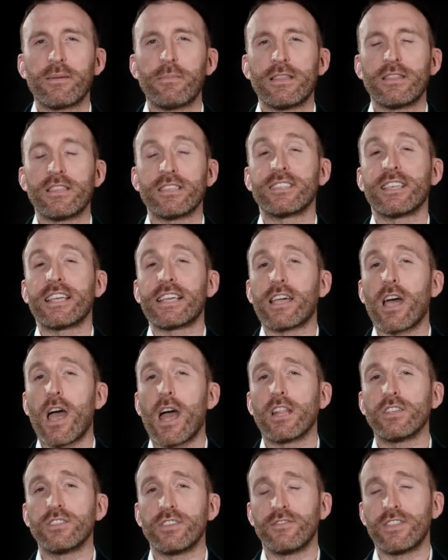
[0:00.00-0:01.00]
about the
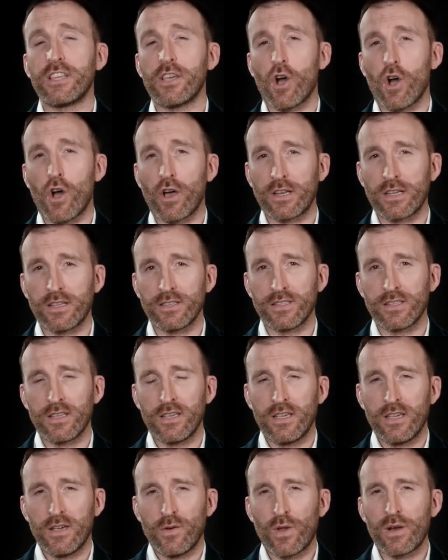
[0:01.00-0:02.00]
psychology of the audience,
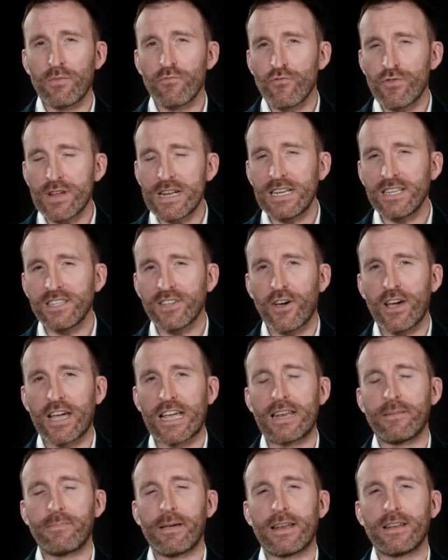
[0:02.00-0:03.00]
what I'm really
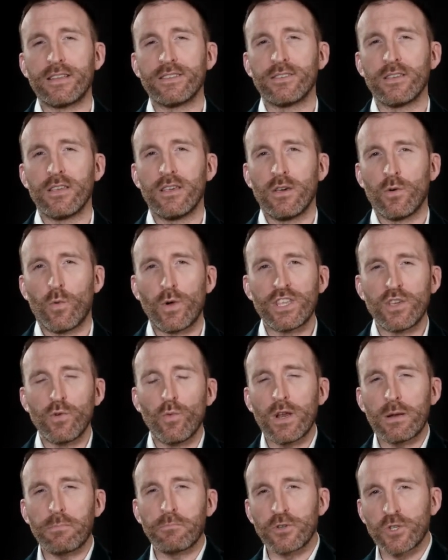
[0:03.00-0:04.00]
talking about is when you
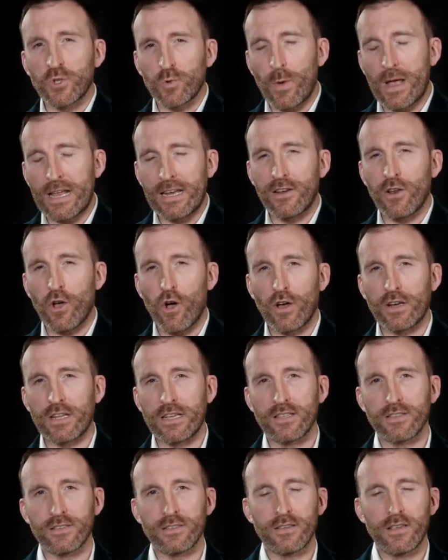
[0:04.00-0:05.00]
want to persuade an
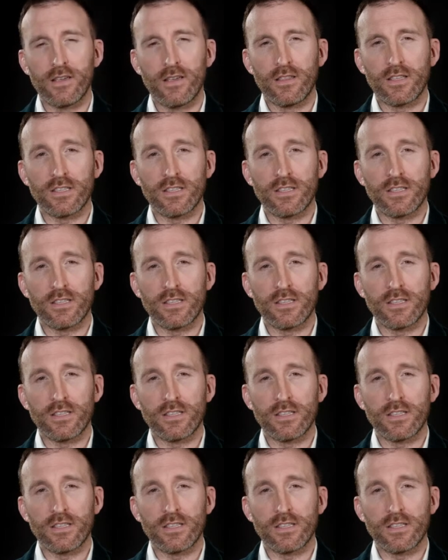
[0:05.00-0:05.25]
audience,